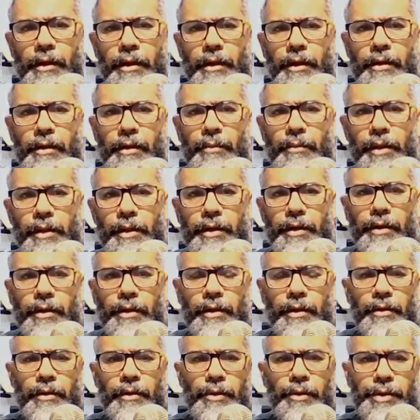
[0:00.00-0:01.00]
what
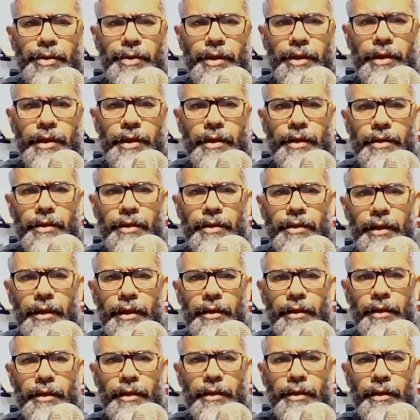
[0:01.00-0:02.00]
you see is
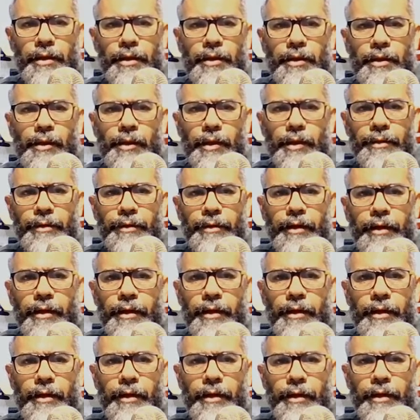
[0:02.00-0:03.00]
that glowing
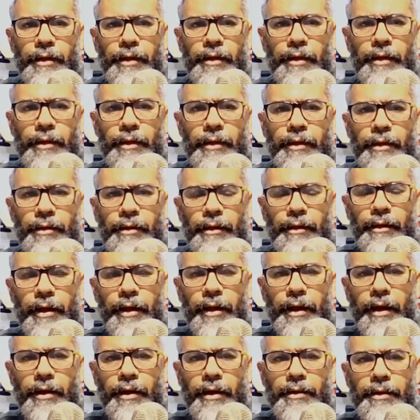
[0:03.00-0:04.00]

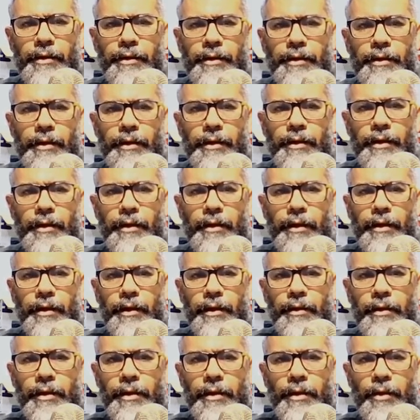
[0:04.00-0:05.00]
light,
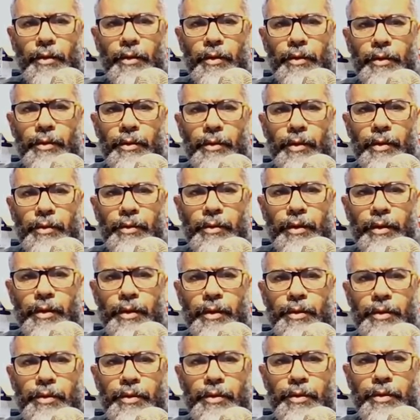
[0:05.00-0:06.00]
although
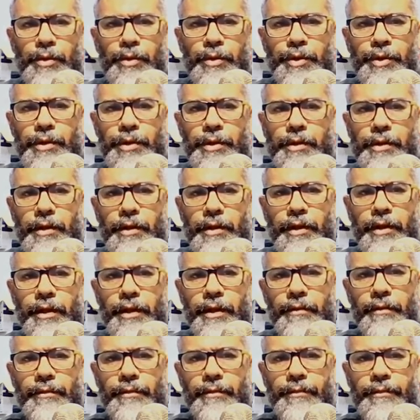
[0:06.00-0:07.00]
you just
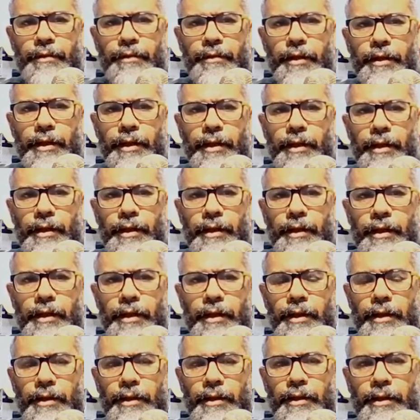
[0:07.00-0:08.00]
give
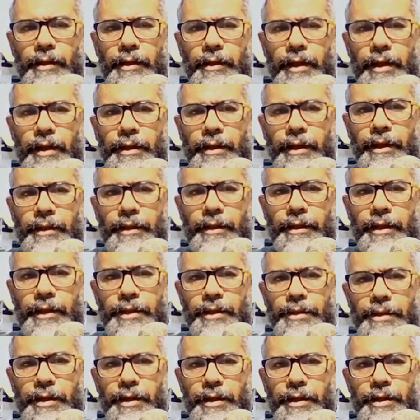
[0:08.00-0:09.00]
the light in
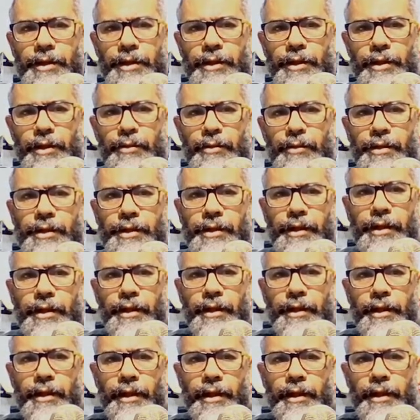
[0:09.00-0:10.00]
this direction, you will
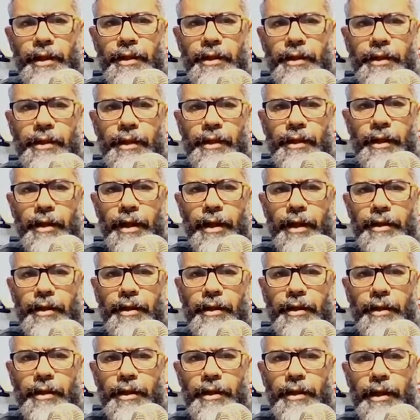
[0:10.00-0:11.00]
see the
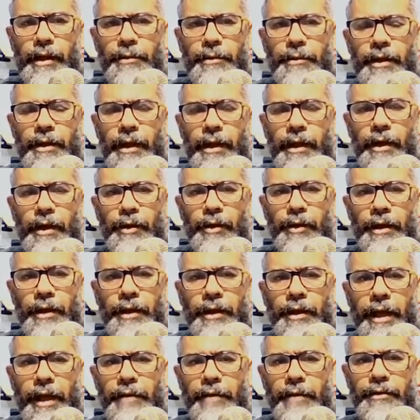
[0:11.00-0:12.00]
light coming out in
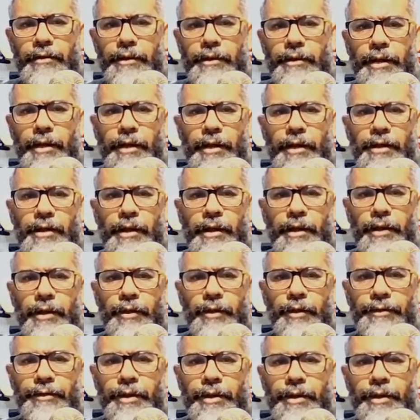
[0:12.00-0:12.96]
every direction out of this